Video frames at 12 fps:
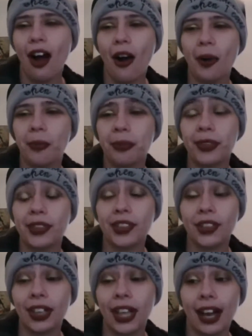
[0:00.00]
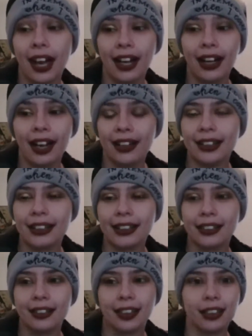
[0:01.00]
So yeah, I had
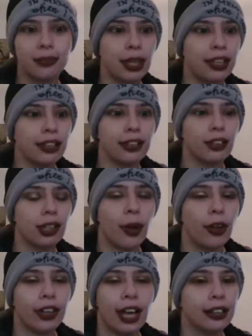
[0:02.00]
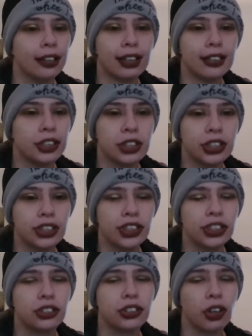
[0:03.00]
to like make a note about that. That is just
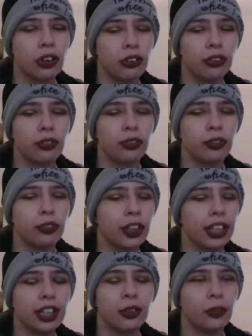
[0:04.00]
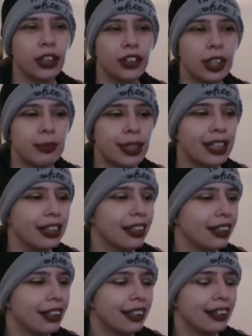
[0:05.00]
so freaking weird to me.
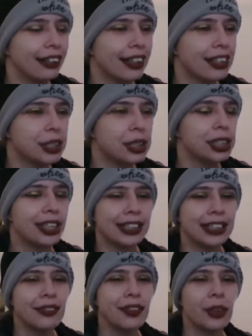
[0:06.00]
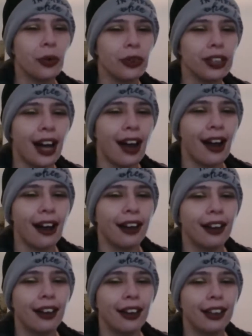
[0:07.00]
Like she doesn't even know the
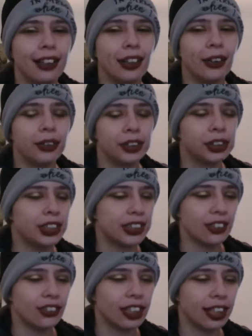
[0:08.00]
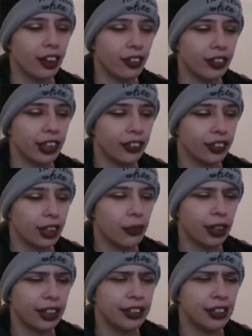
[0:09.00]
guy, and she's already over there like
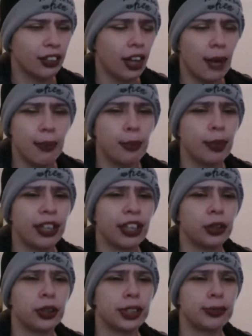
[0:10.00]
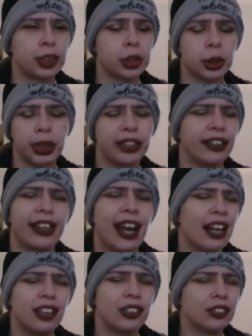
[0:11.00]
wanting to climb him like a Christmas tree. Like
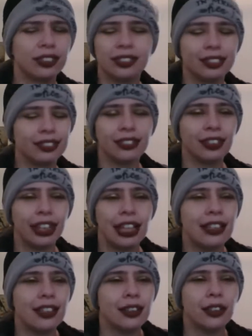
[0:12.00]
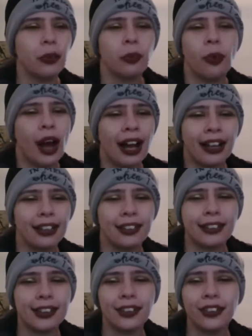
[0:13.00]
I don't look why,
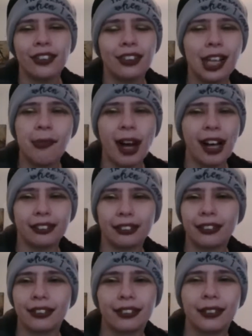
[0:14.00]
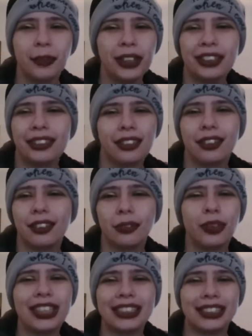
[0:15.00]
dude? Come on. What
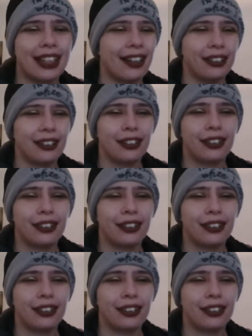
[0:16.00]
what is that?